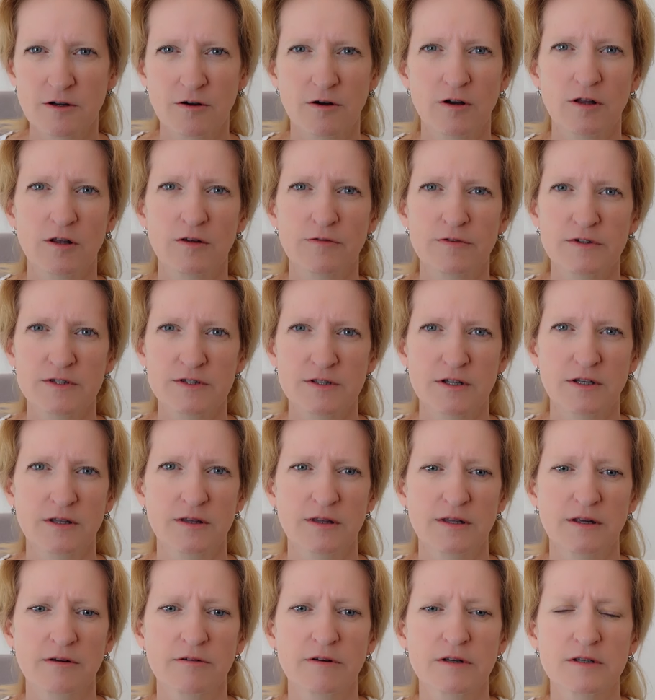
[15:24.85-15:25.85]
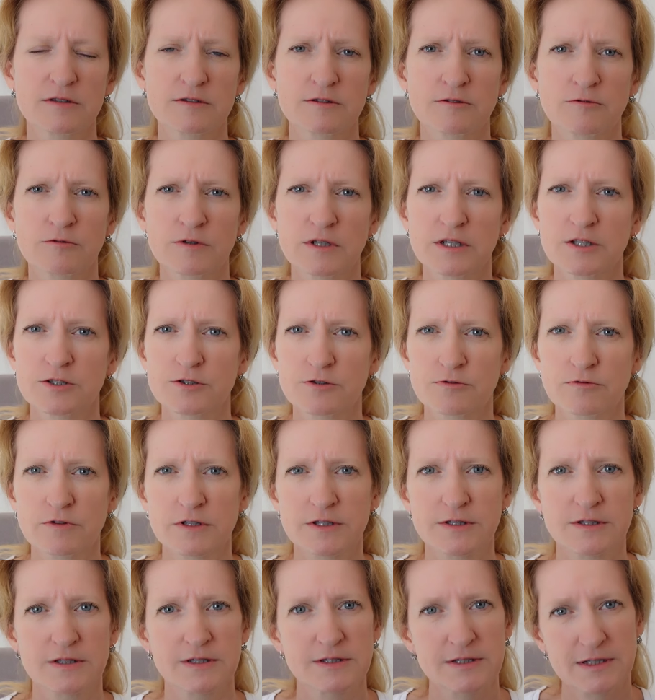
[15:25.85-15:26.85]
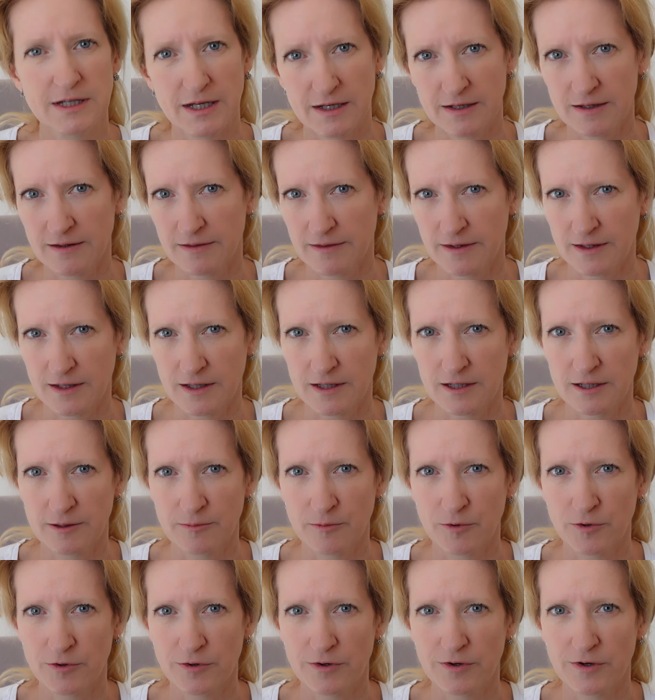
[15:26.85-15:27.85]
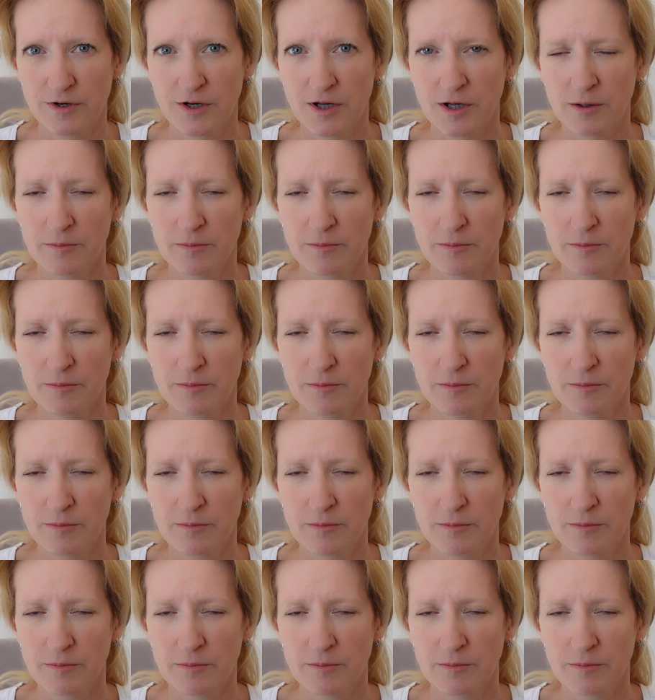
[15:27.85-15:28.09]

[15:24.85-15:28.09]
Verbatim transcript: all of a sudden there is no need to resist anything anymore